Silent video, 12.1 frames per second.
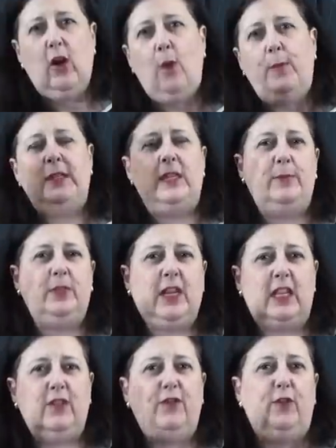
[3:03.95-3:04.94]
opens up. It's
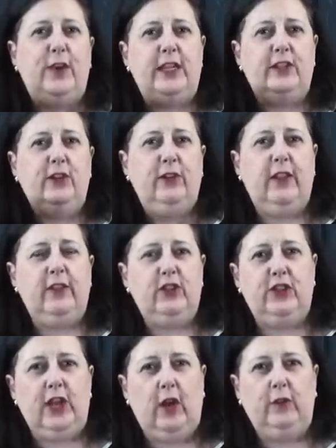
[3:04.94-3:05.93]
got the freezer and then the
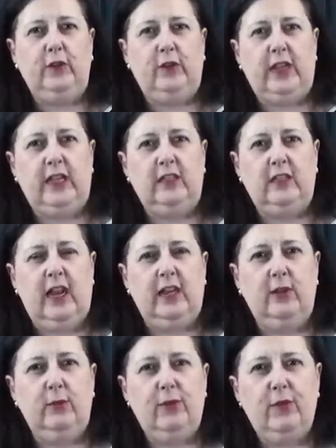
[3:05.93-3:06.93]
shelves for the inside
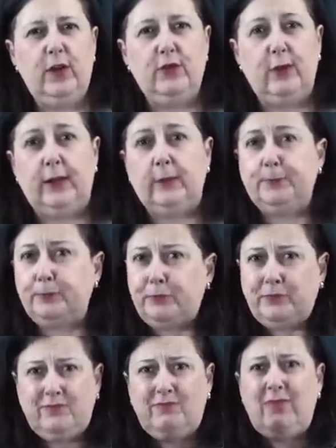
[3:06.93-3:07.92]
of the refrigerator.
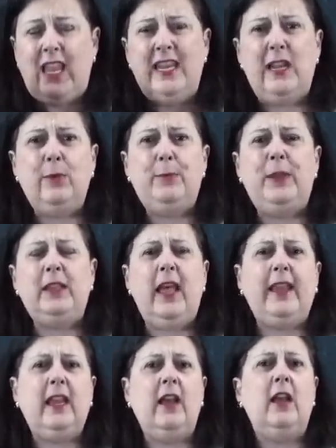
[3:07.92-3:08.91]
And it would be
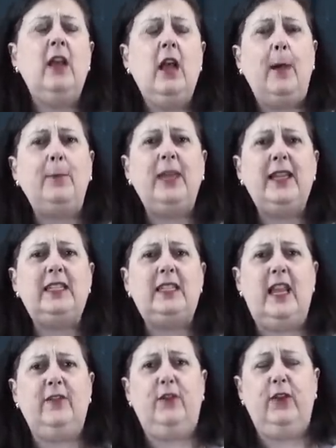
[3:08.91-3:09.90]
like a play
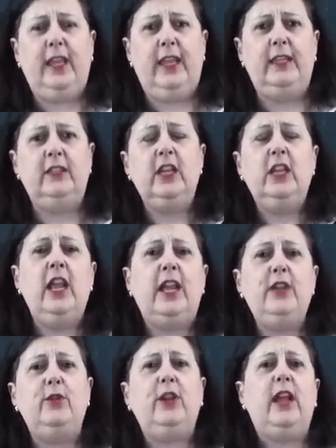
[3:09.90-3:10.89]
set for kids,
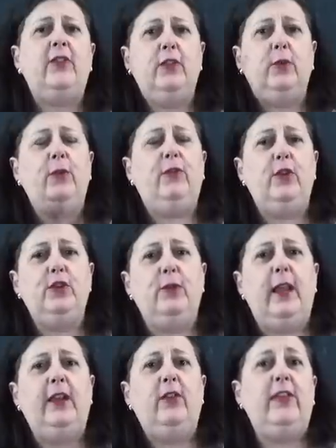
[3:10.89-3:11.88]
and you could have the
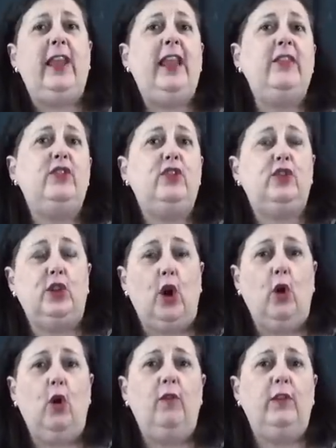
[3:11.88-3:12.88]
refrigerator, and they had the
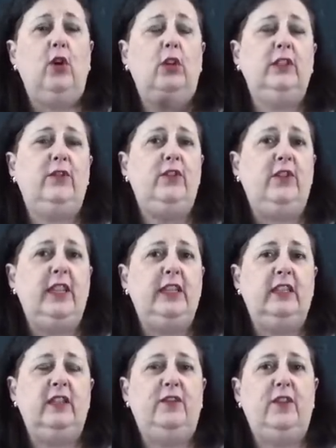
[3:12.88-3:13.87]
stove and all different
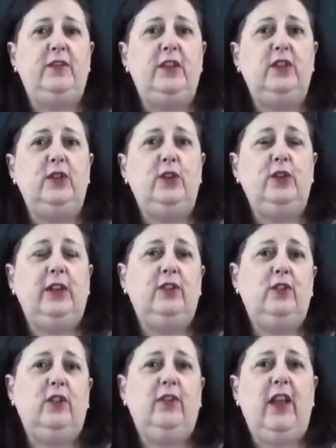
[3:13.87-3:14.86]
things in the 50s, so you can
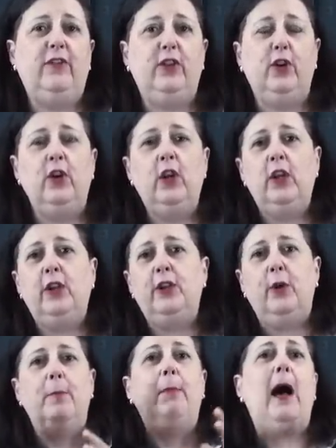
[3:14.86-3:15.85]
sort of have your
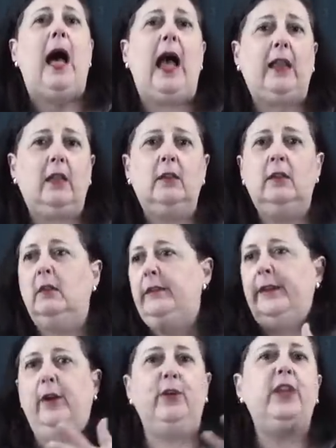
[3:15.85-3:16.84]
mock,
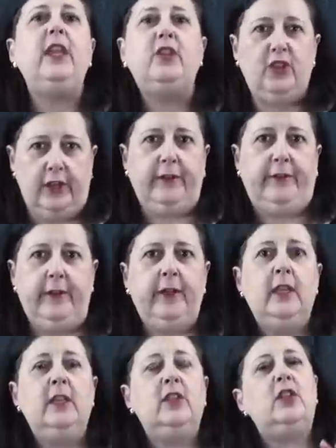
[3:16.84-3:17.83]
you know, kitchen.
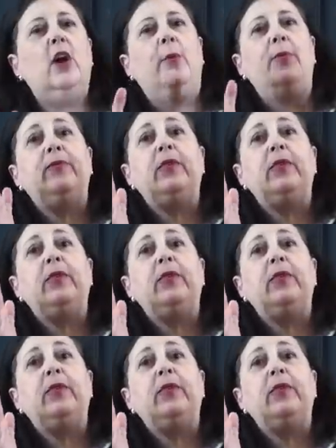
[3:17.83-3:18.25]
So